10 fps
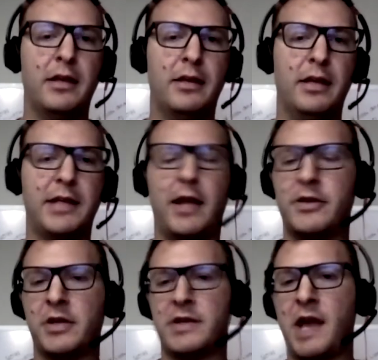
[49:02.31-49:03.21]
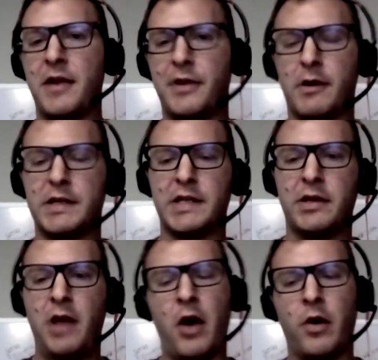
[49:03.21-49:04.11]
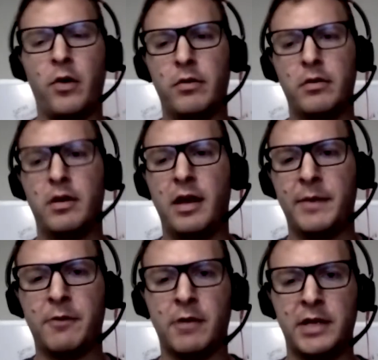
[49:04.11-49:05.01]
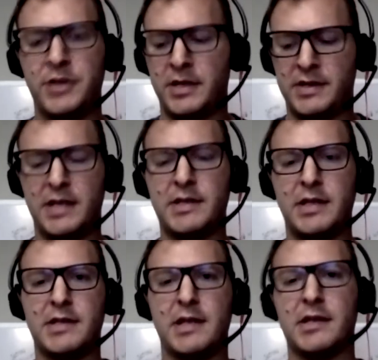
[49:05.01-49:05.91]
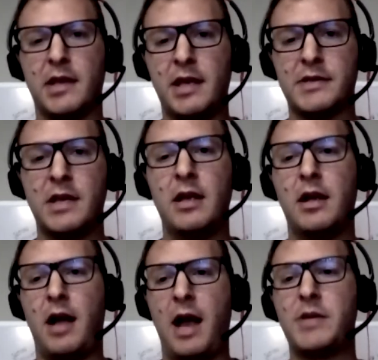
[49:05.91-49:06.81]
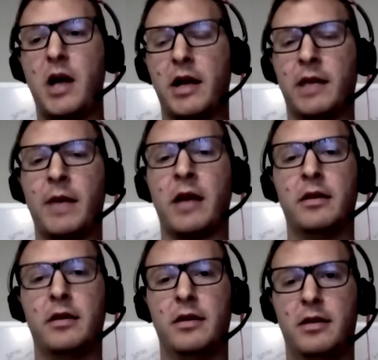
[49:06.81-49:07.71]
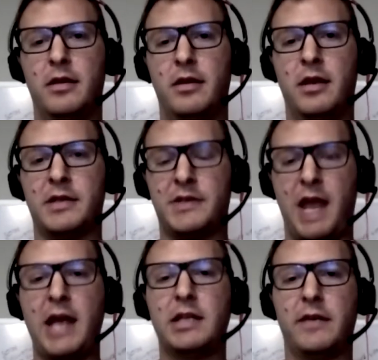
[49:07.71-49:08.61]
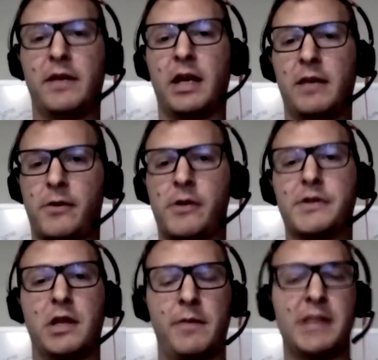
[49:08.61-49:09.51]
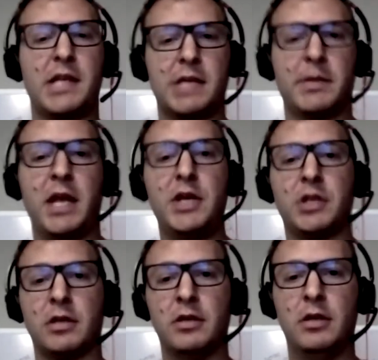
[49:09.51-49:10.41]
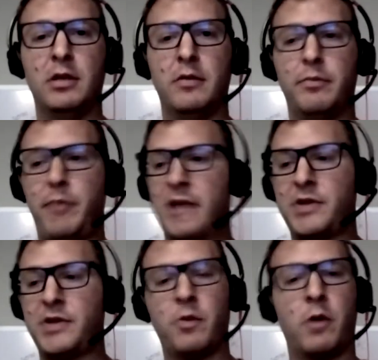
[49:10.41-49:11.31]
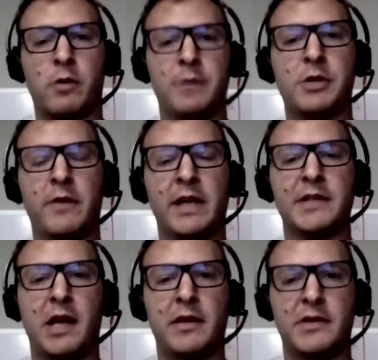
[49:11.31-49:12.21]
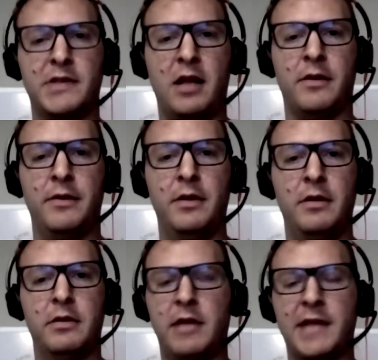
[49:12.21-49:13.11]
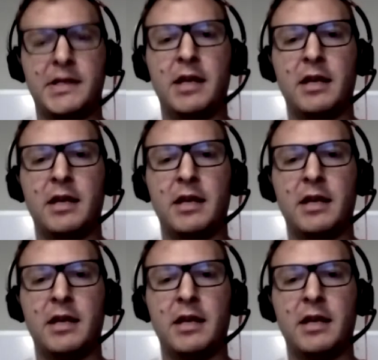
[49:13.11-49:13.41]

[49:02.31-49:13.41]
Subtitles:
intelligent design theorist said, "No, I mean religion is this, this, this, and this. I'm talking about a scientific inference to the best explanation based on what we're observing inside the cell. Mm-hmm. That's it."